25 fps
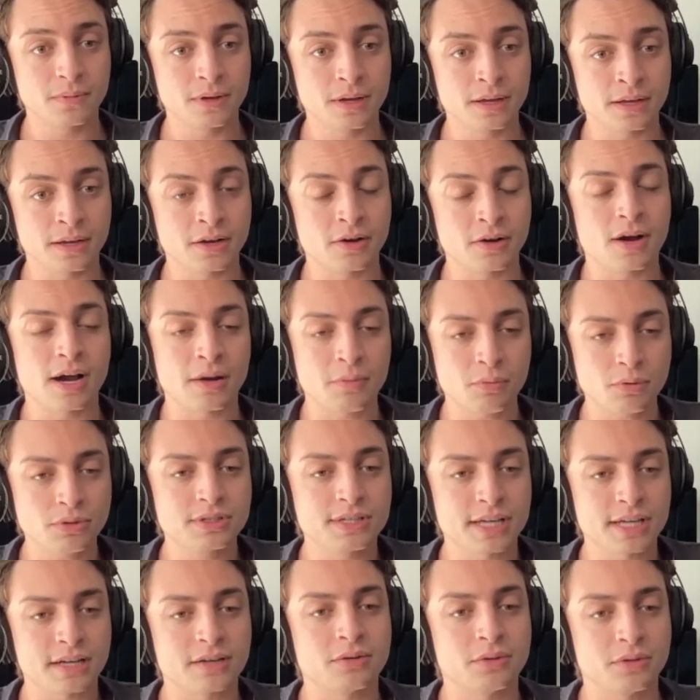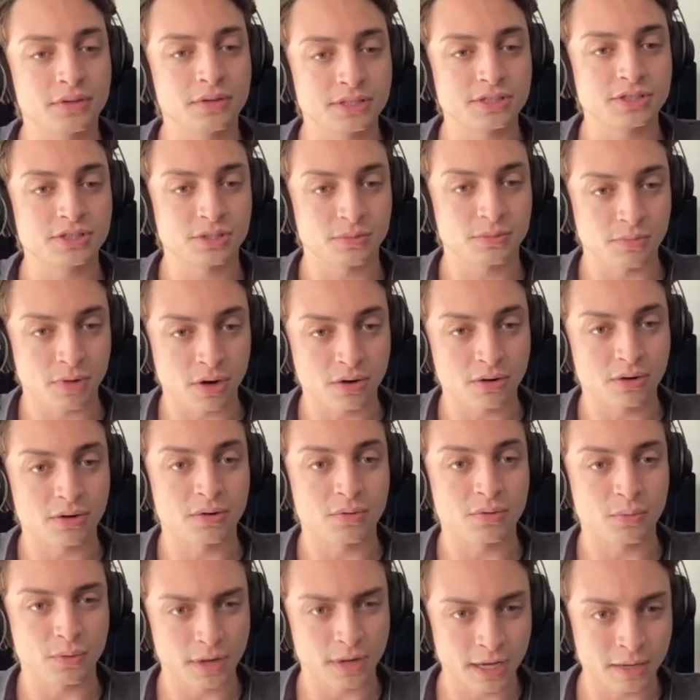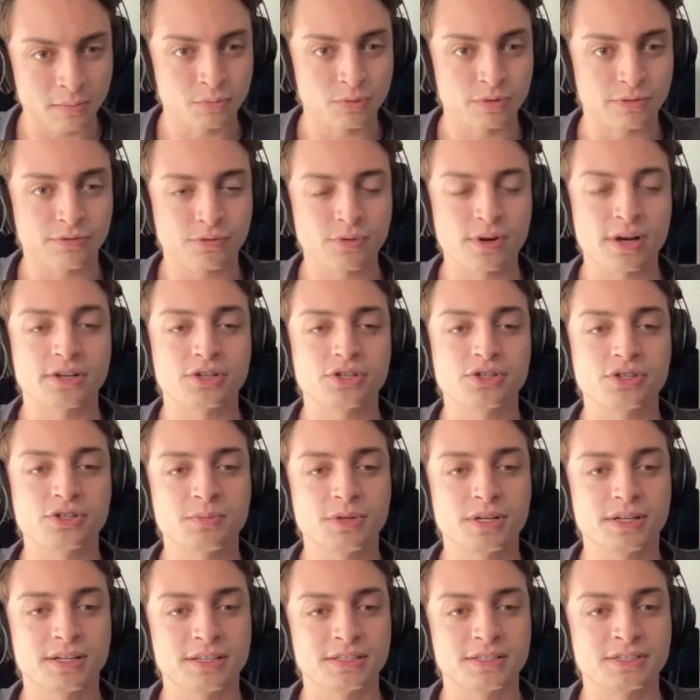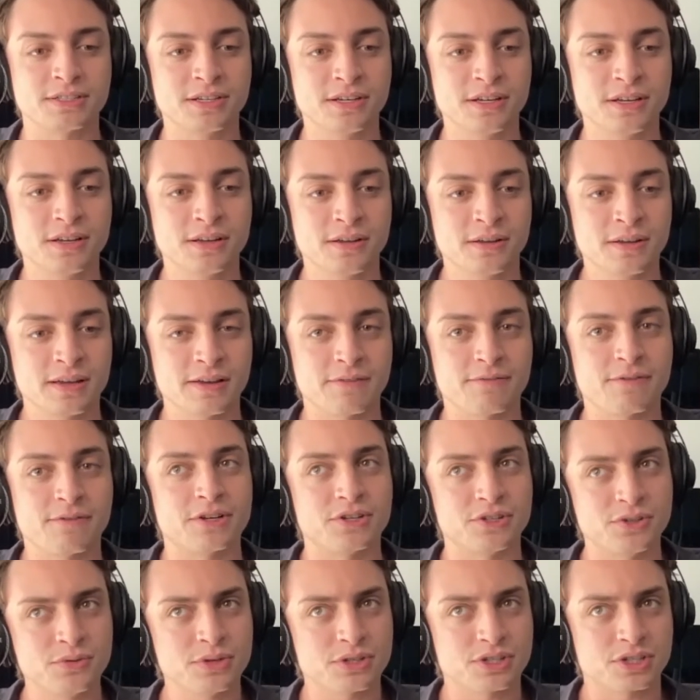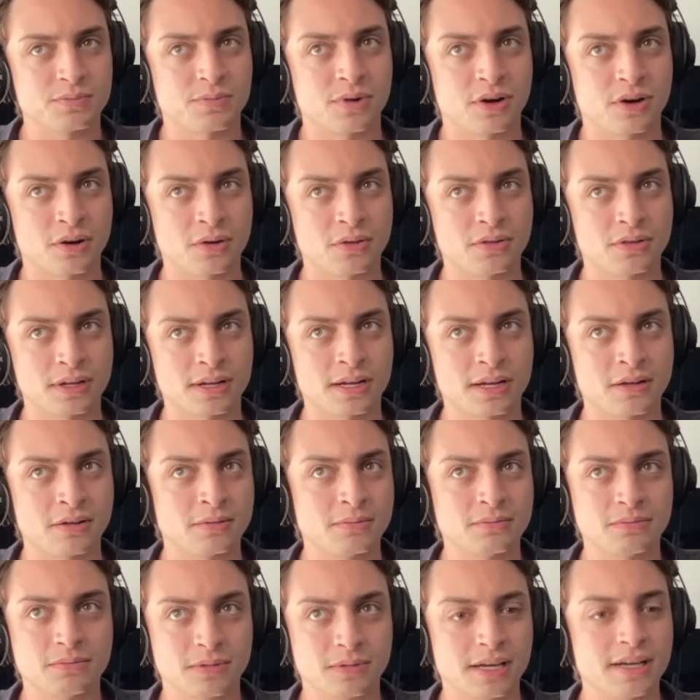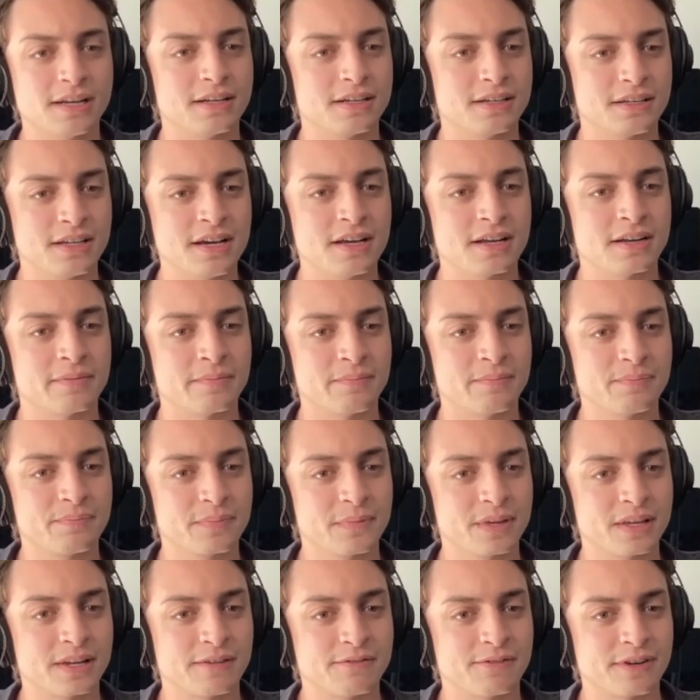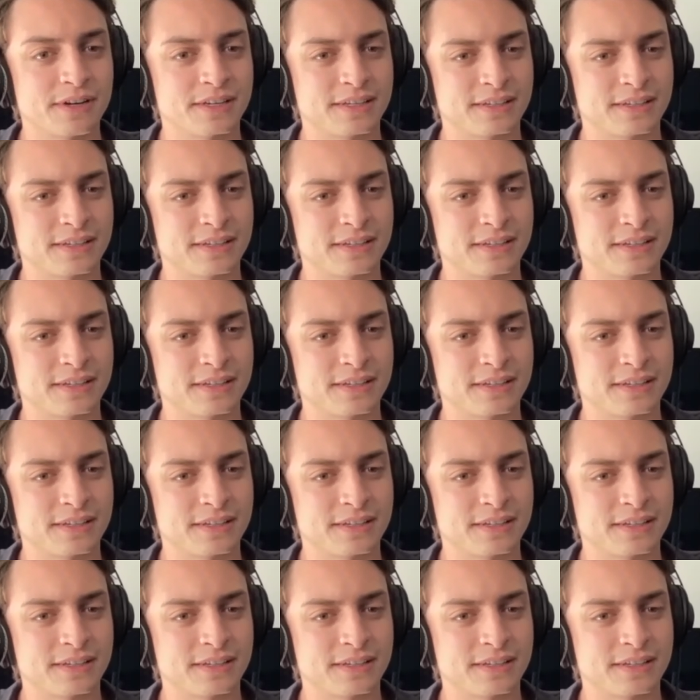and go, I will tackle this tomorrow when I'm refreshed because if I do it tomorrow, then I'll get it done and if mm. I, hmm.